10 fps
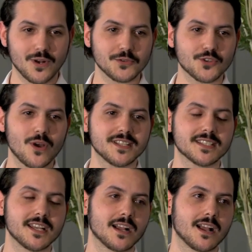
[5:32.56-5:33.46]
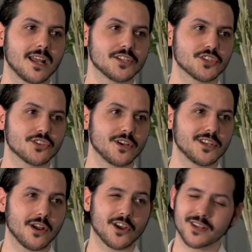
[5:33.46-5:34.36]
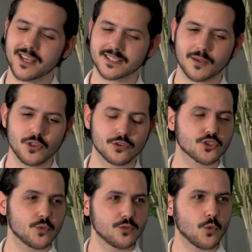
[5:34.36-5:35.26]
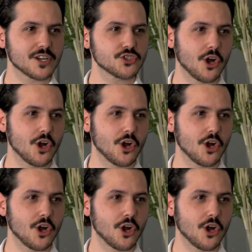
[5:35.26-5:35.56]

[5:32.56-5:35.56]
Well, it was quite cynical. I just thought, I've got to get some of those sweet Welsh